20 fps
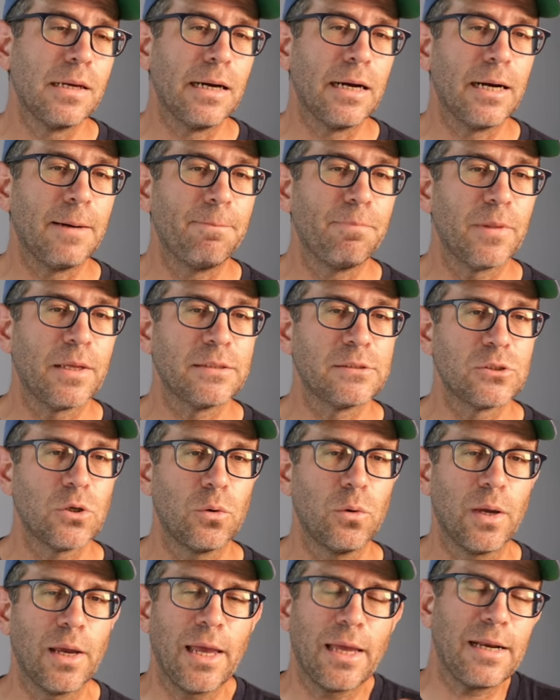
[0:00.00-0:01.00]
Um, and
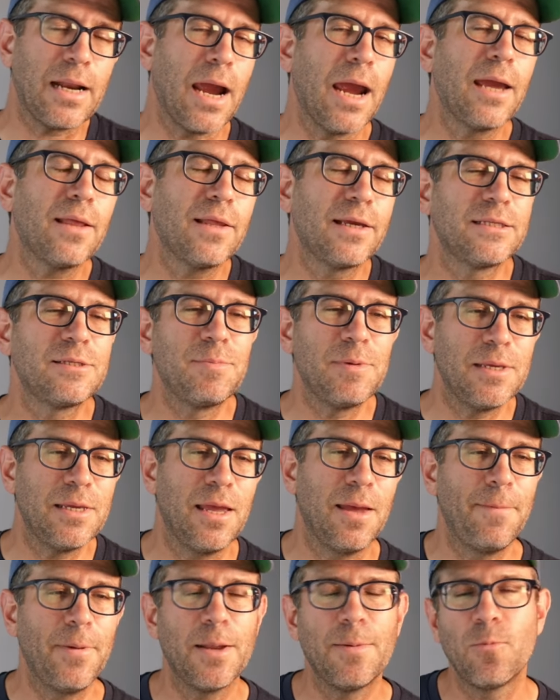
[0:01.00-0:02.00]
so again, I like to be
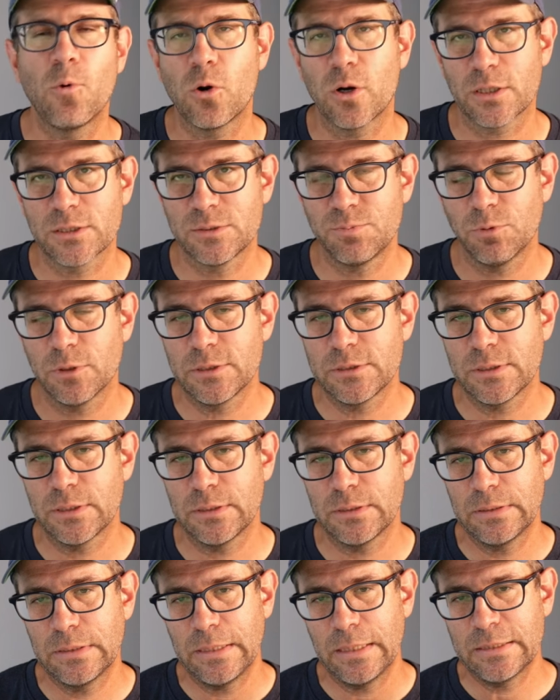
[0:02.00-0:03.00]
a bit more
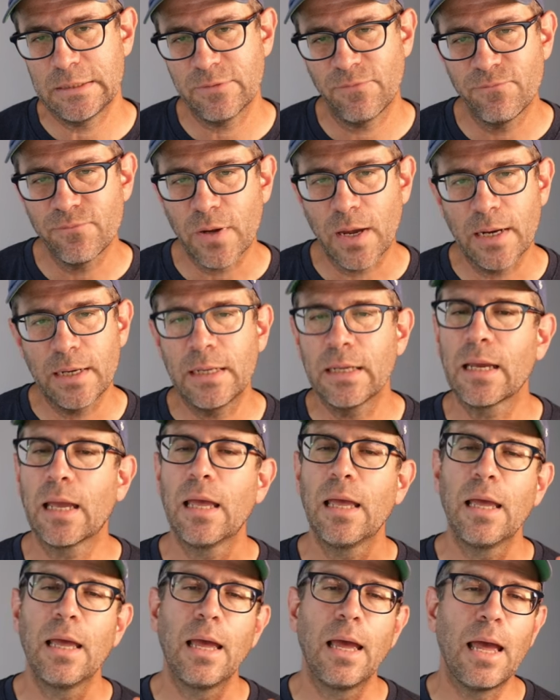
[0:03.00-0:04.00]
explicit in defining
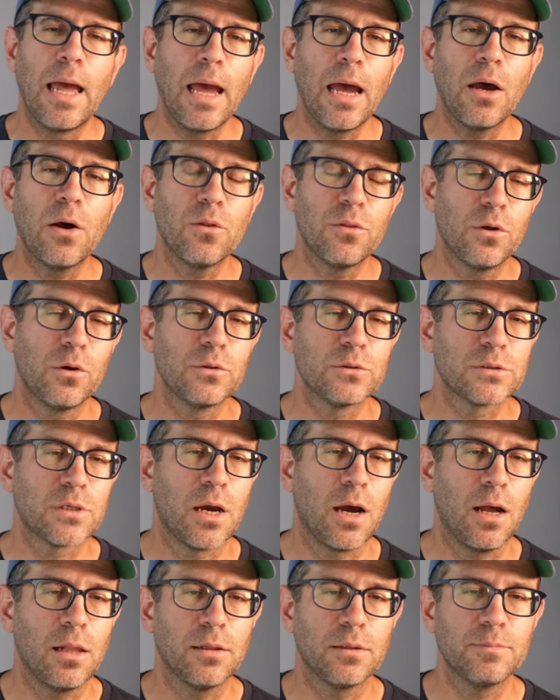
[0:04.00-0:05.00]
how those
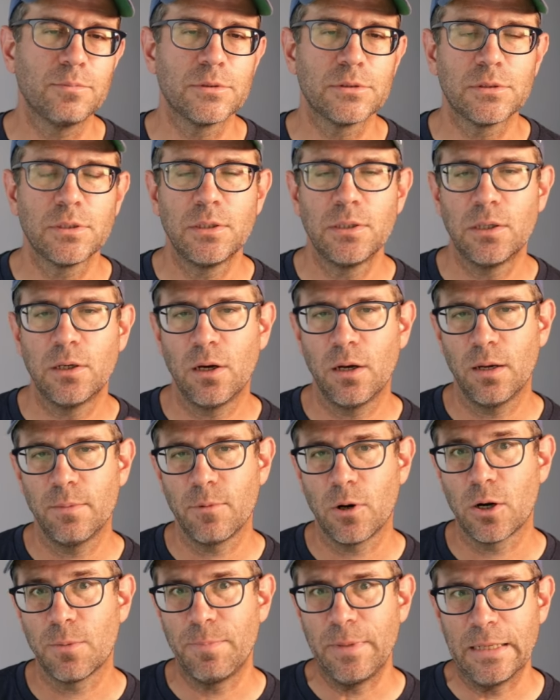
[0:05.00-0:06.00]
columns
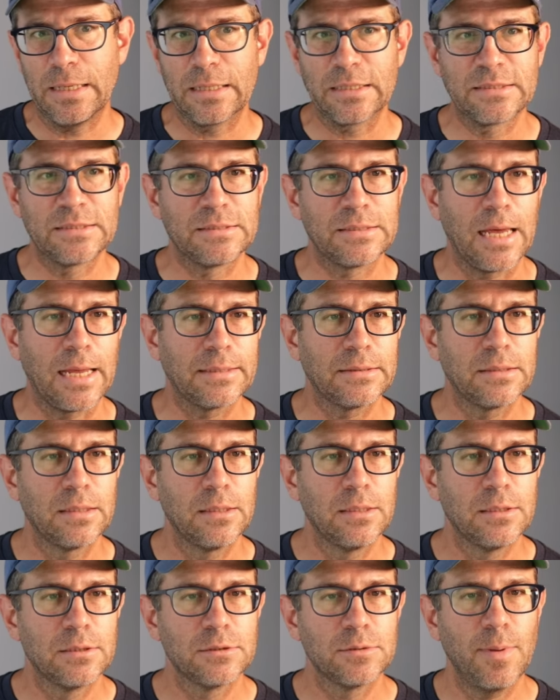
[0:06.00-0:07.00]
um, are being set.
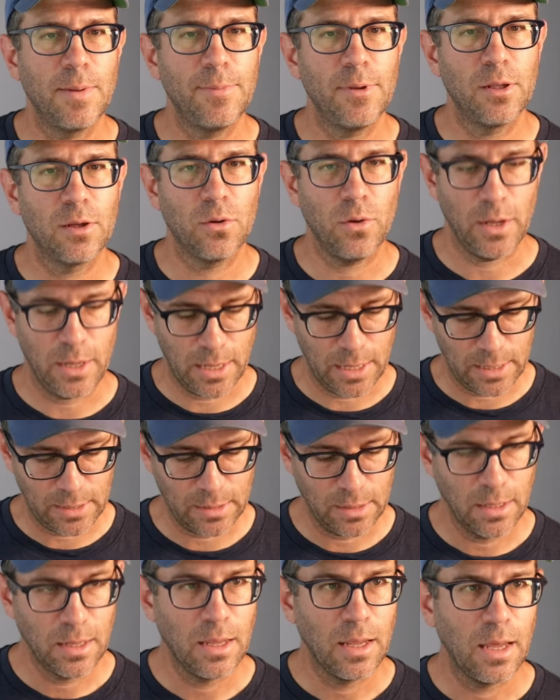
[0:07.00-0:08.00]
So maybe I'll go
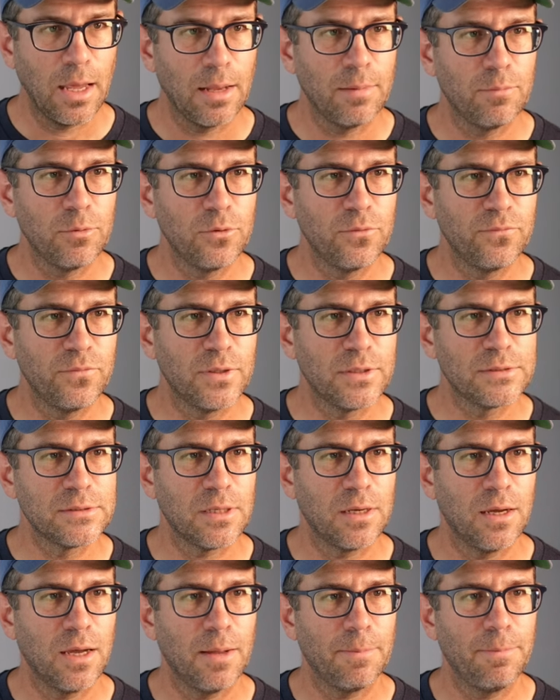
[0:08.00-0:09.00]
ahead and move this
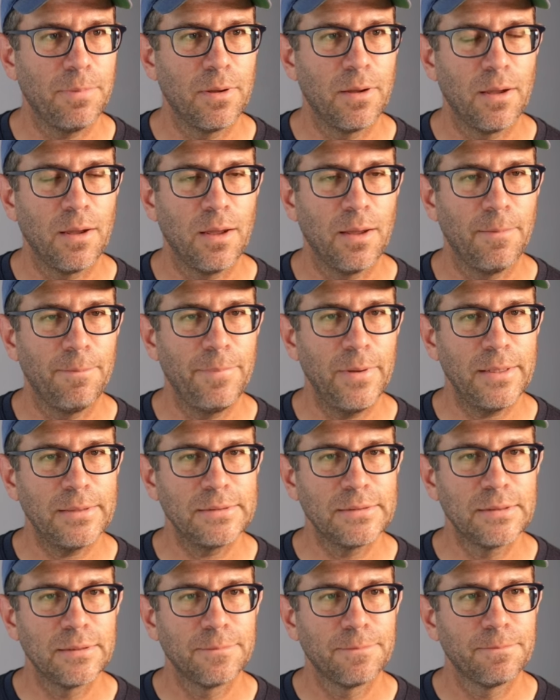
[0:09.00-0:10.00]
up a
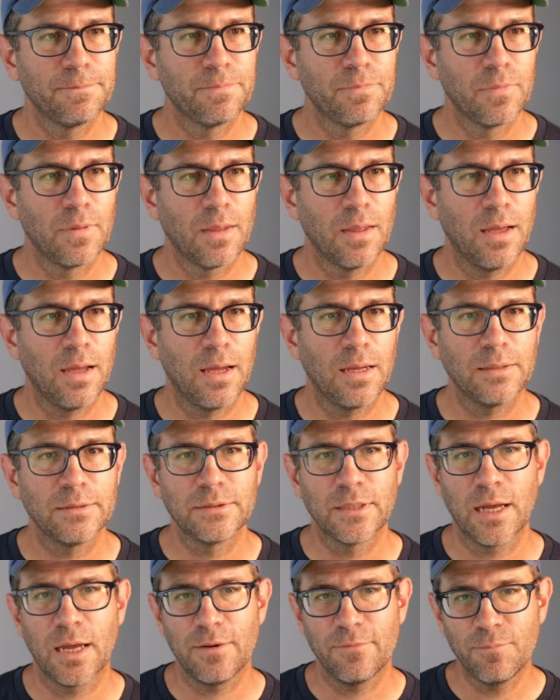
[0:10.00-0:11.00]
bit uh,
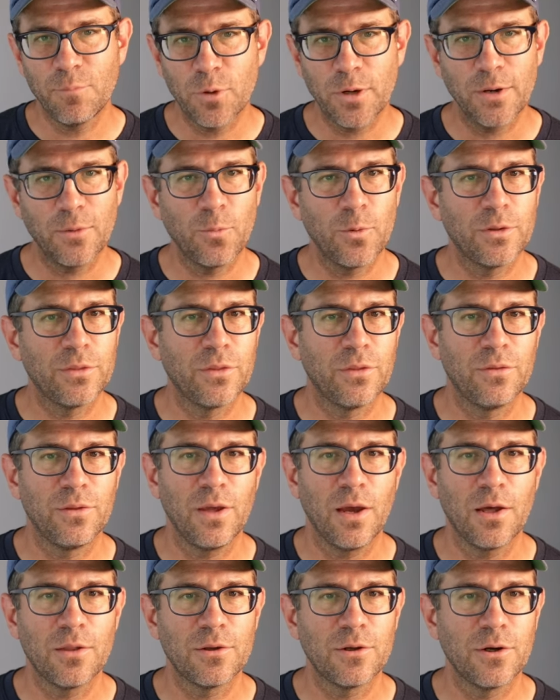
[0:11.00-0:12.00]
to kind of put it with
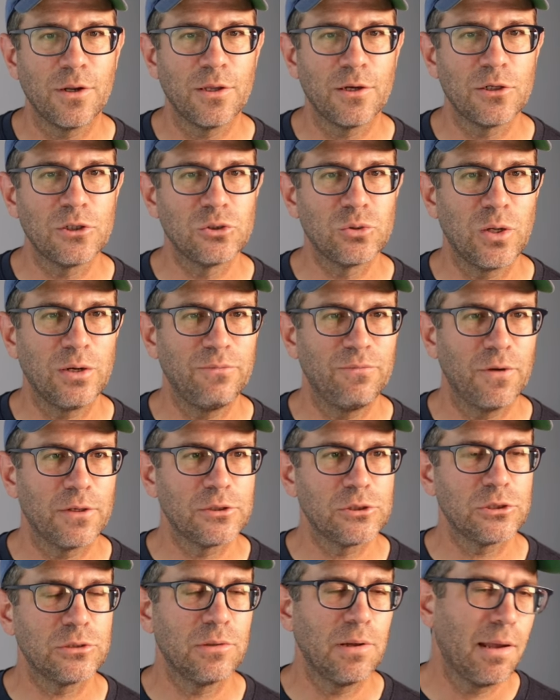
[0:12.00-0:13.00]
the other inner join
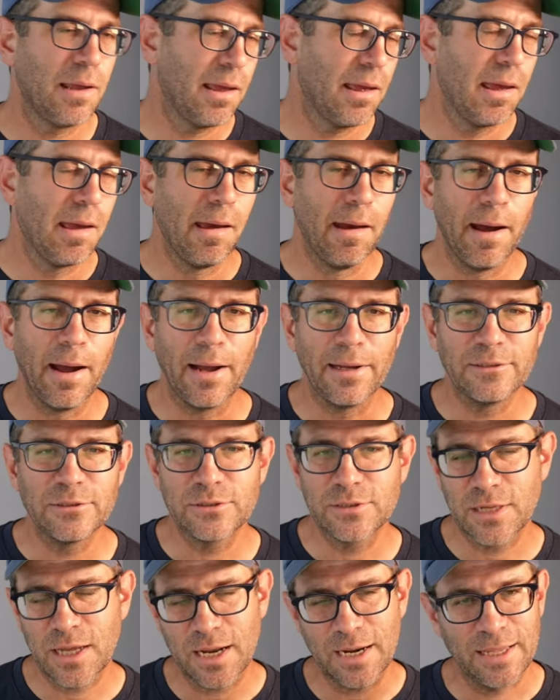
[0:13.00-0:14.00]
function, uh,
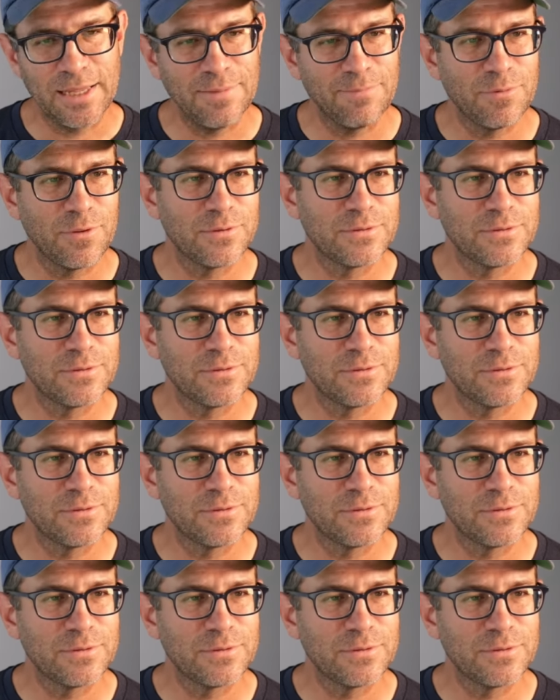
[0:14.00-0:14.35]
just to kind of keep